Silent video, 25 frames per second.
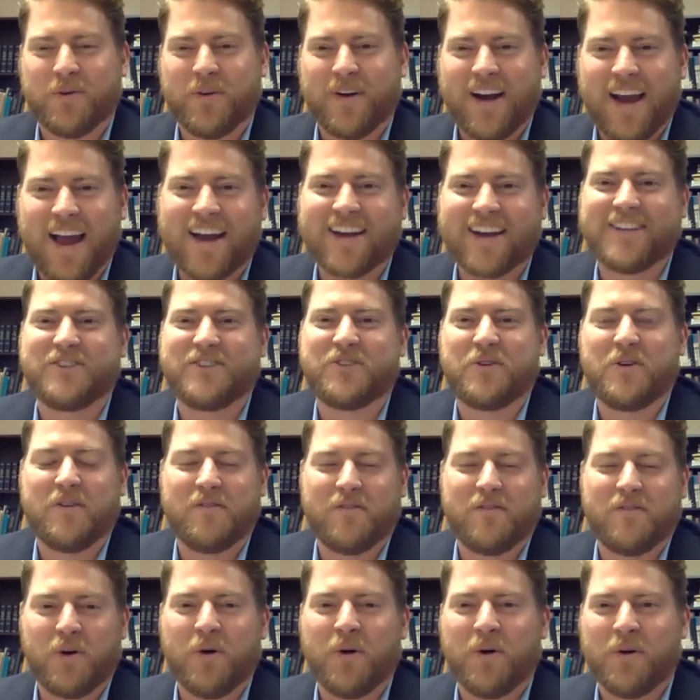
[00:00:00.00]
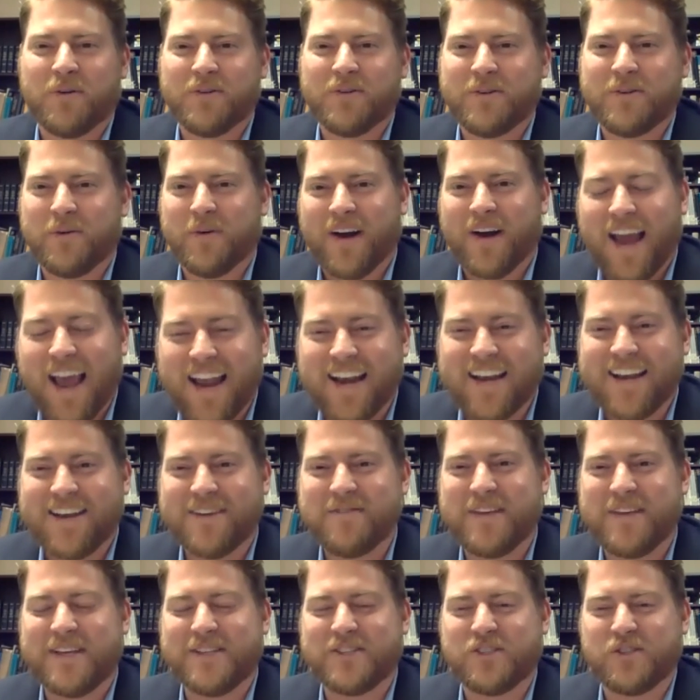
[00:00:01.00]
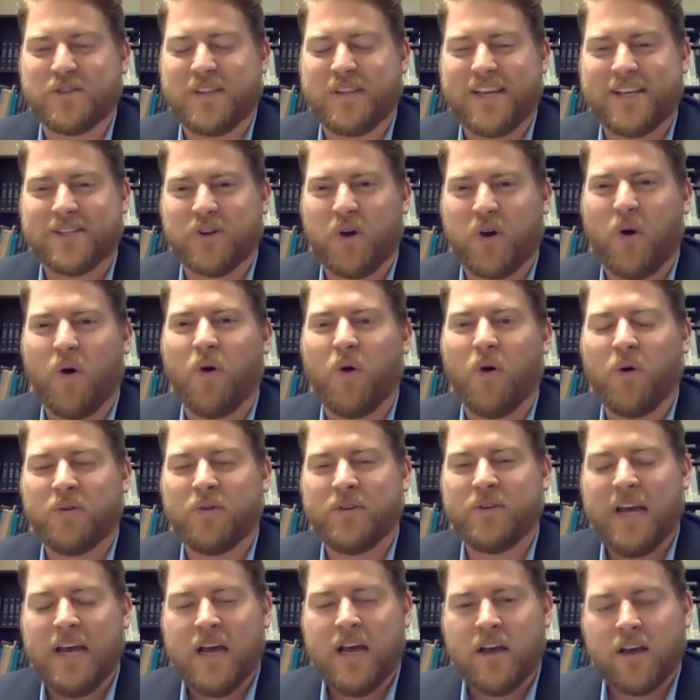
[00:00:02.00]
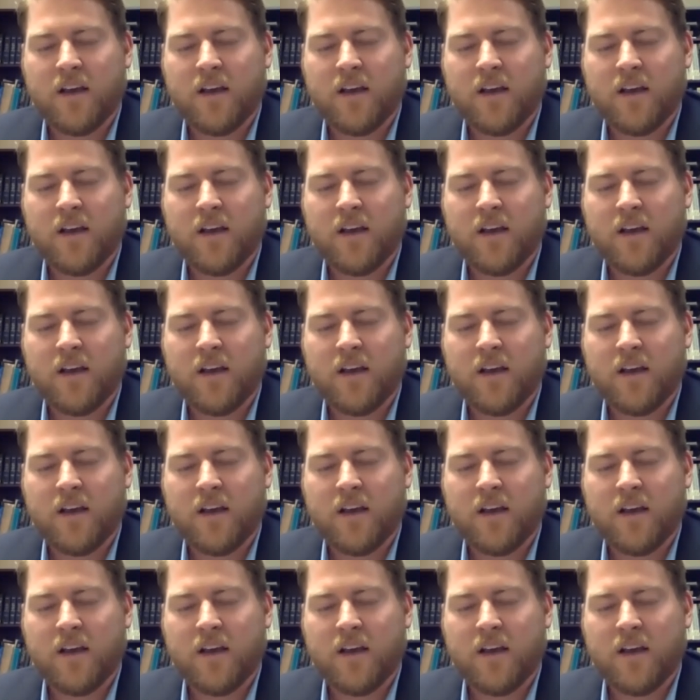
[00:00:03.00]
or Hector of old, or any of these old